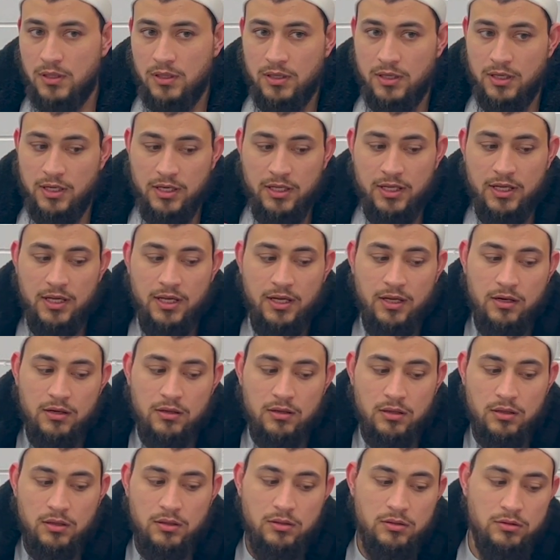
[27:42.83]
In
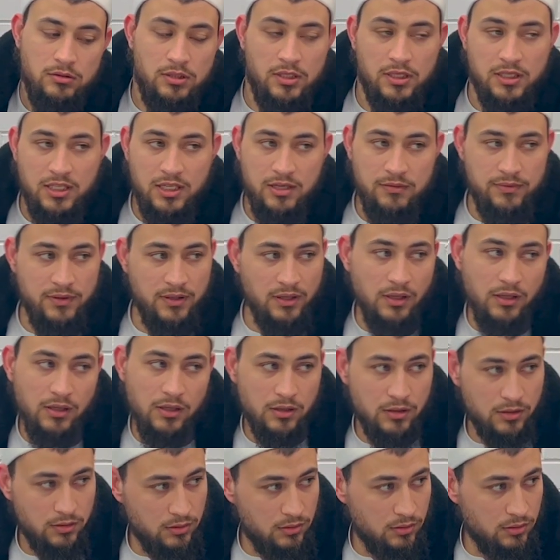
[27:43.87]
here, the
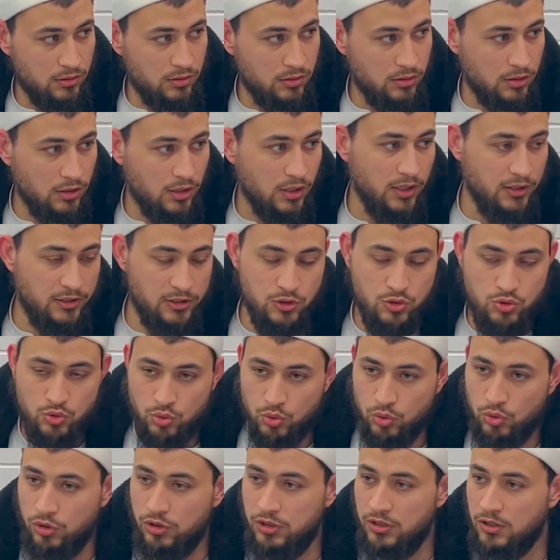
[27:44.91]
giving, it is
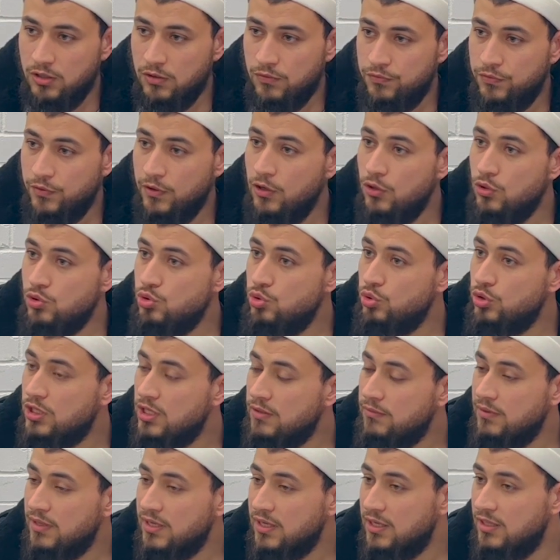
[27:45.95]
only referred to
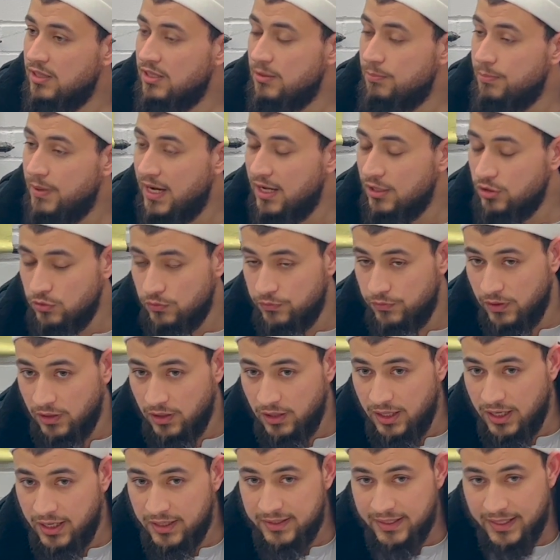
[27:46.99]
giving in the path of
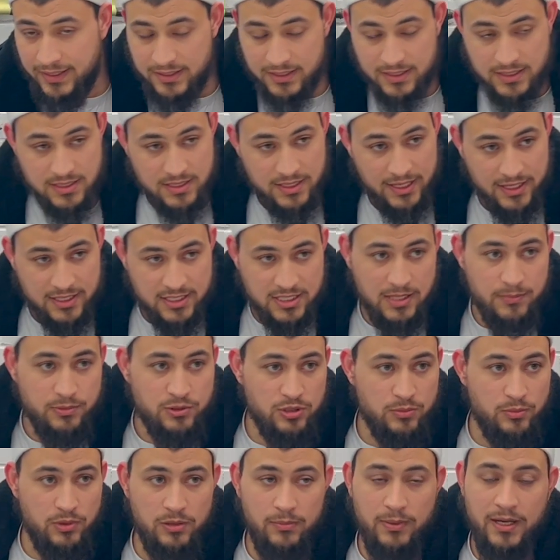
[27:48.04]
Allah that is
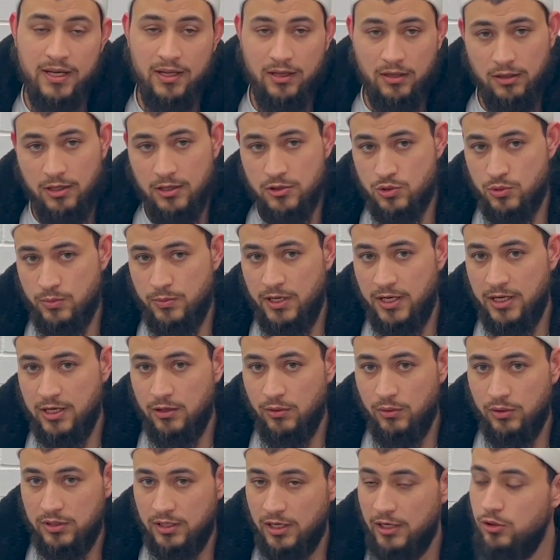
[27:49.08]
acceptable by Allah
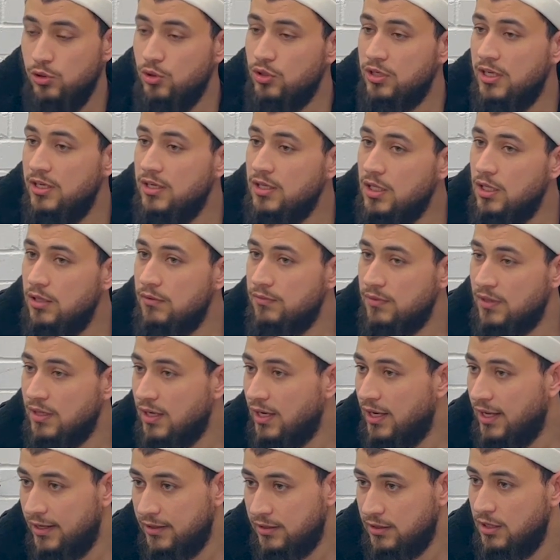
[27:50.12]
subhanahu wa ta'ala. You can give
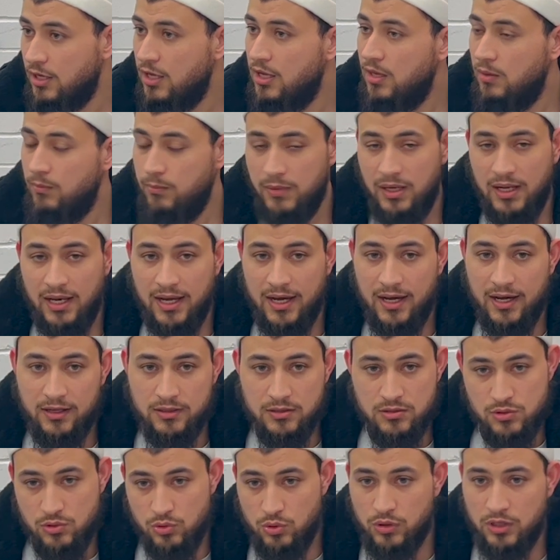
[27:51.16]
in like
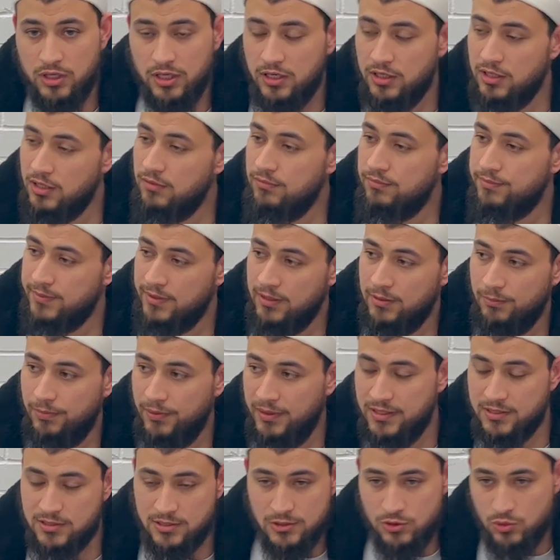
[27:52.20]
milad, you can give in
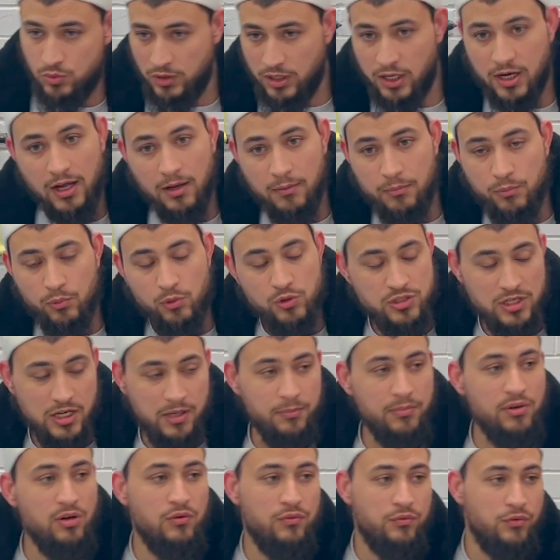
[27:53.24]
places which are
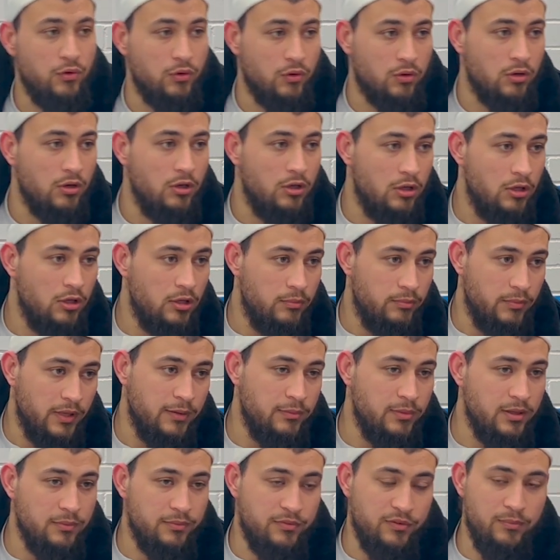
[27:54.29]
built for
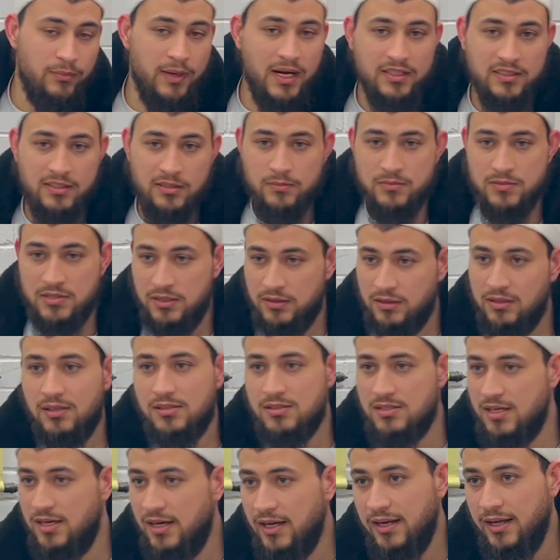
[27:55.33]
maybe for matams and
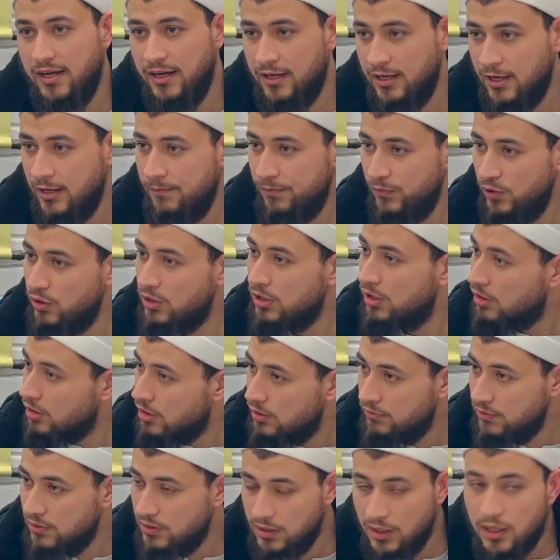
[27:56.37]
things like that. Yeah, you can
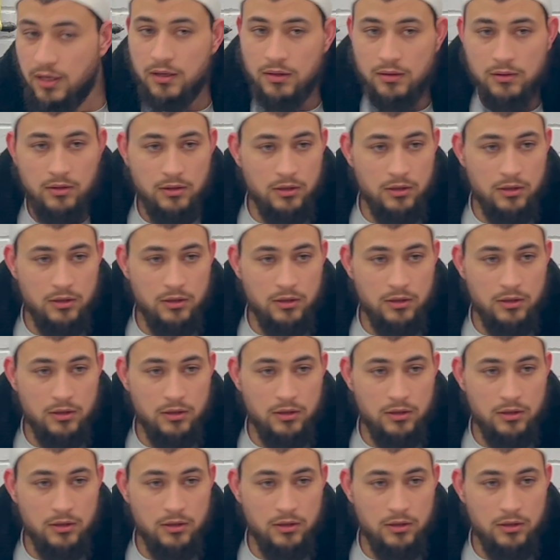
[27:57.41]
give in there.